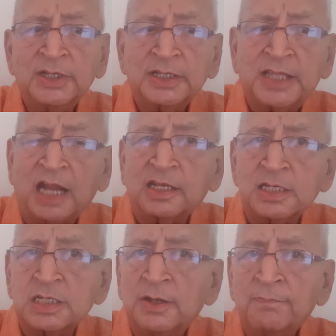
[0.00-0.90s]
That
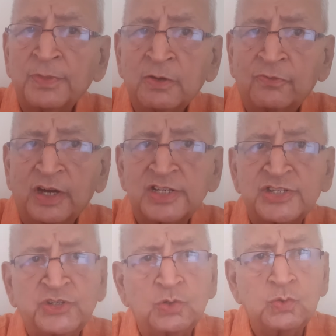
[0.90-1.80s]
is,
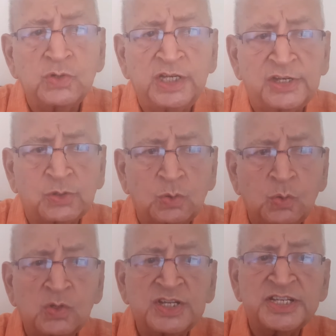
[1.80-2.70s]
first you need
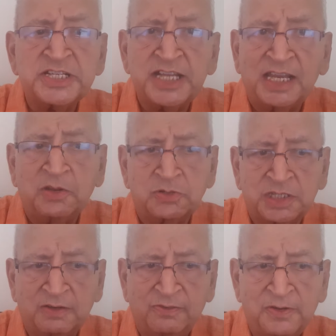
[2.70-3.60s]
to sell
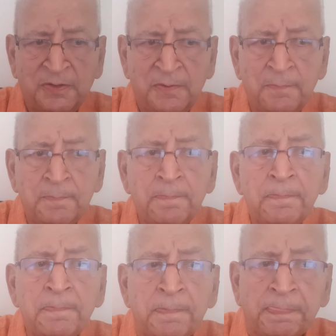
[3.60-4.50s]
yourself.
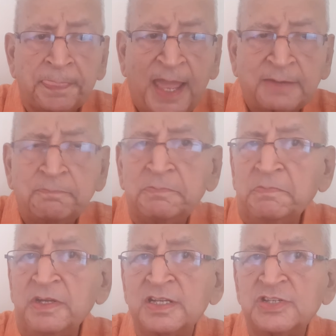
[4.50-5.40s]
That
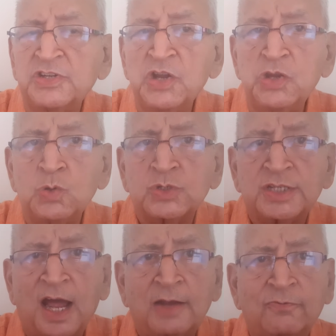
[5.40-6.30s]
is, you
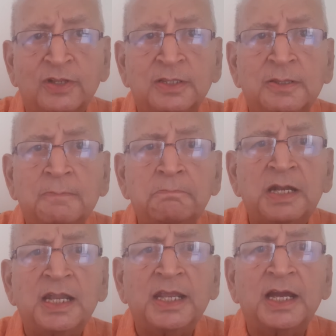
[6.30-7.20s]
start with
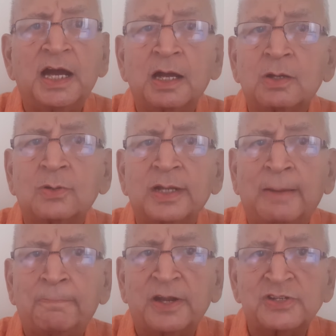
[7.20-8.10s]
building a good
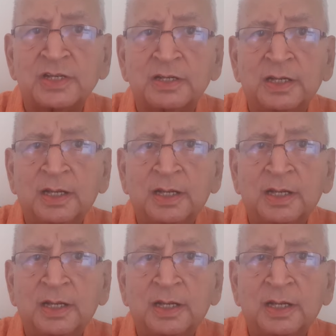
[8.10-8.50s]
impression.